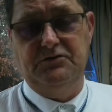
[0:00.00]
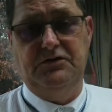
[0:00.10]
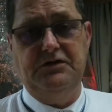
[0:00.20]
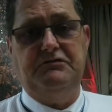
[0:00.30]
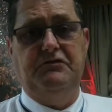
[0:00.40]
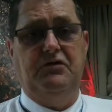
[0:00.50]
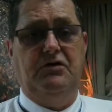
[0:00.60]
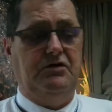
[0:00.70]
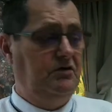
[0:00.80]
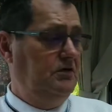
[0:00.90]
So
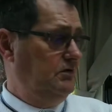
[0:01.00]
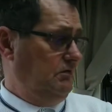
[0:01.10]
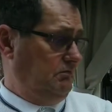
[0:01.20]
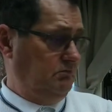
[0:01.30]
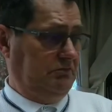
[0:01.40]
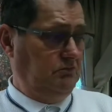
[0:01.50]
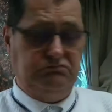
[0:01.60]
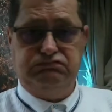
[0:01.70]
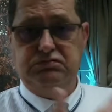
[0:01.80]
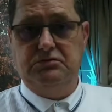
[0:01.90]
therefore,
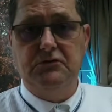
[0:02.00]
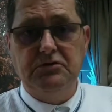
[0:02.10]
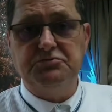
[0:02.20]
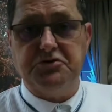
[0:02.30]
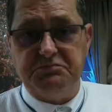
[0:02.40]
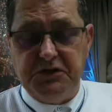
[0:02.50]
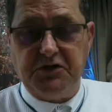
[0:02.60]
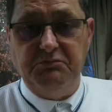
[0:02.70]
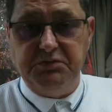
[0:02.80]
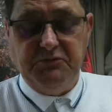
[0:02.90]
it'll uh, just be
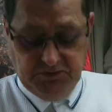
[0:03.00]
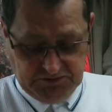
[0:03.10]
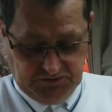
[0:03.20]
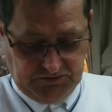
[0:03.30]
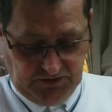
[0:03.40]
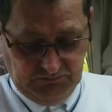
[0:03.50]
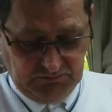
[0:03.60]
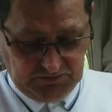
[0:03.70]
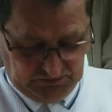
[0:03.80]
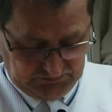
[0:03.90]
a complete waste of time.
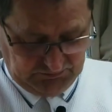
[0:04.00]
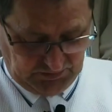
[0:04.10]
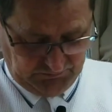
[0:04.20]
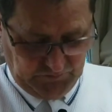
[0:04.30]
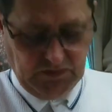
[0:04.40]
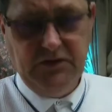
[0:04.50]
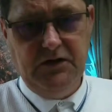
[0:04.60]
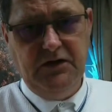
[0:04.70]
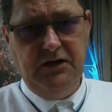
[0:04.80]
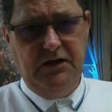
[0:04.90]
So, but
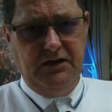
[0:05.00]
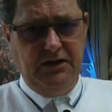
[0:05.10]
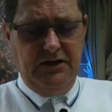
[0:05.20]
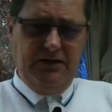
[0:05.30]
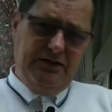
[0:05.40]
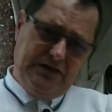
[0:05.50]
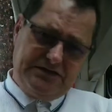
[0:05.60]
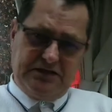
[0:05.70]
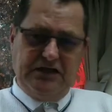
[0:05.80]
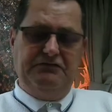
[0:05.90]

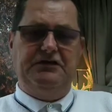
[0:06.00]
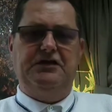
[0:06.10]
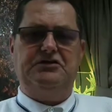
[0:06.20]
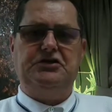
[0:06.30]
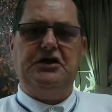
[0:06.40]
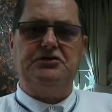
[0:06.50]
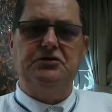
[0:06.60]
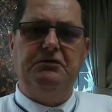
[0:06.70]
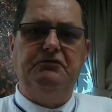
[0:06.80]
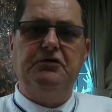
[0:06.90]
that's a thing for you to check.
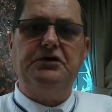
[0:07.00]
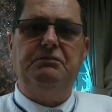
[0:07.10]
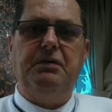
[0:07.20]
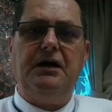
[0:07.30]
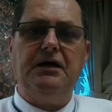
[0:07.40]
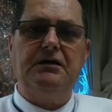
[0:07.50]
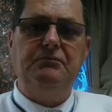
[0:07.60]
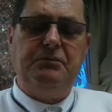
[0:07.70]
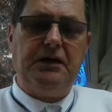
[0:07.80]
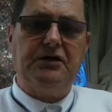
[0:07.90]
So before you pack,
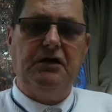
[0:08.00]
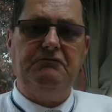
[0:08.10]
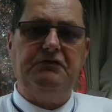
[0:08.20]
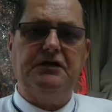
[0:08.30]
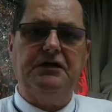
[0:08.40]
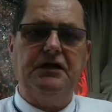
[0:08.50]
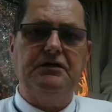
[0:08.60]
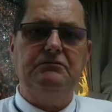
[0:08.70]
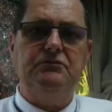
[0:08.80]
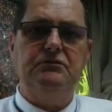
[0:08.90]
park up for the
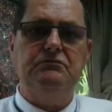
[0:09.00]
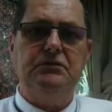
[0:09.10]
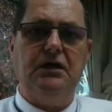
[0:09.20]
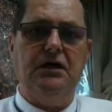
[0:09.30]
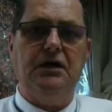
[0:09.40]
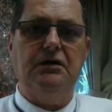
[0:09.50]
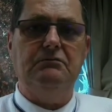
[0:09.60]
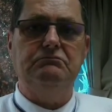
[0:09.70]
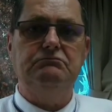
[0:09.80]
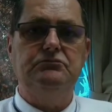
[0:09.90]
night,
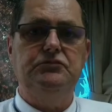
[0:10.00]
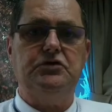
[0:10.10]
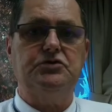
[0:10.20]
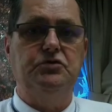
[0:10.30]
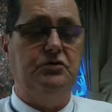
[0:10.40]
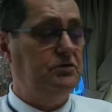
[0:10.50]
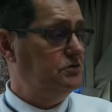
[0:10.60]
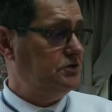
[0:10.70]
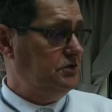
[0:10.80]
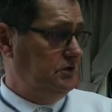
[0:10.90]
um, just go
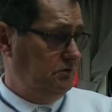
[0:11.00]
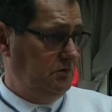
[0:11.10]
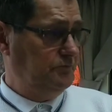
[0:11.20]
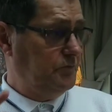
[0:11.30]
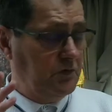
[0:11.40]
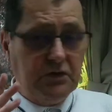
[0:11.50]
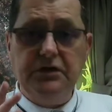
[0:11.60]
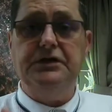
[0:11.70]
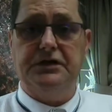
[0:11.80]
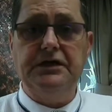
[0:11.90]
and see
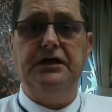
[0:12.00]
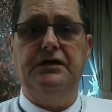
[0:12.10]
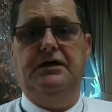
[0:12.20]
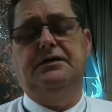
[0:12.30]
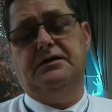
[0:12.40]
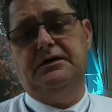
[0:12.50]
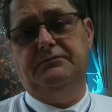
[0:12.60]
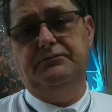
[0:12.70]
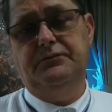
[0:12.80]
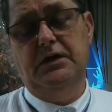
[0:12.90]
that you can get the internet.